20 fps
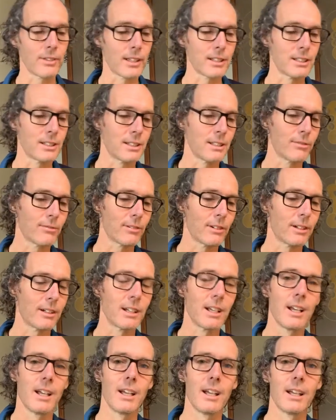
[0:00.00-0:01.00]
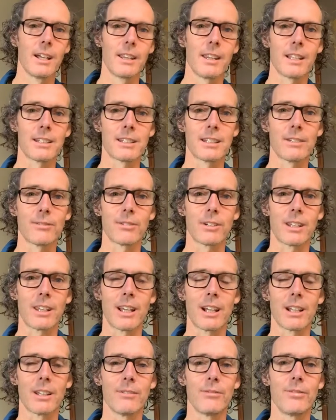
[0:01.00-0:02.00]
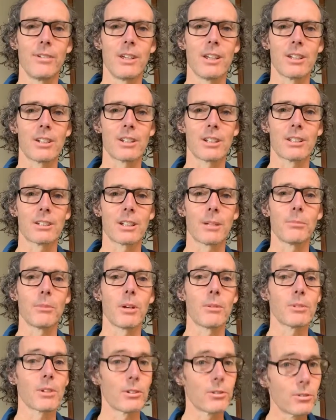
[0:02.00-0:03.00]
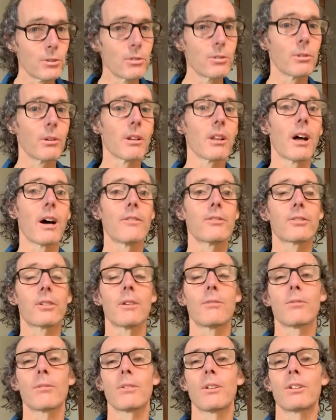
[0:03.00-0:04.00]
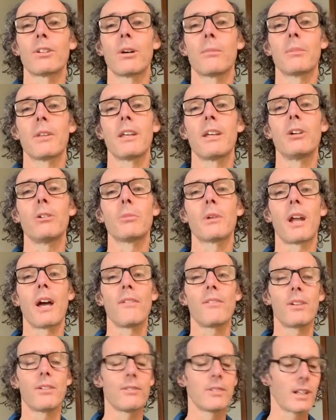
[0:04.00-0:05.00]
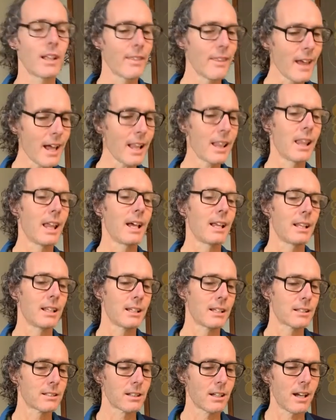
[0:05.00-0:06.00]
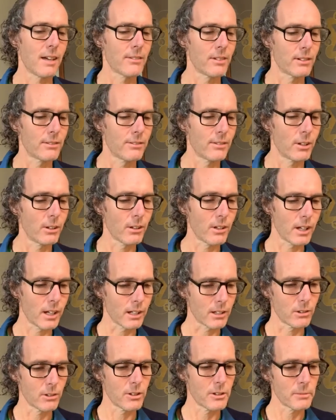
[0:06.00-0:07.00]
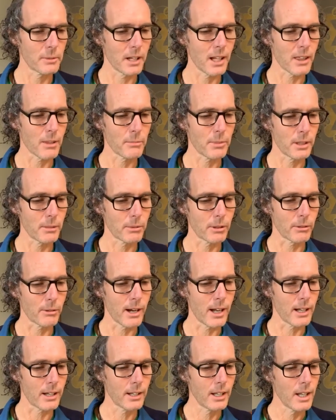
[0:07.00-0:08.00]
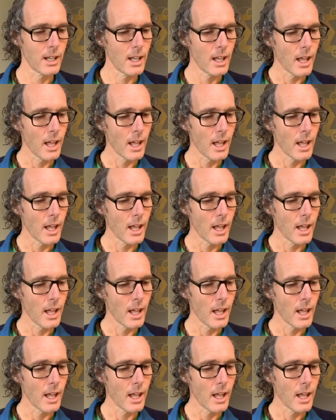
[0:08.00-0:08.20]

That's a different kettle of fish. And sometimes I do a live stream from the top of the hill, but I haven't even done that lately because I haven't felt like it or there's been other people around.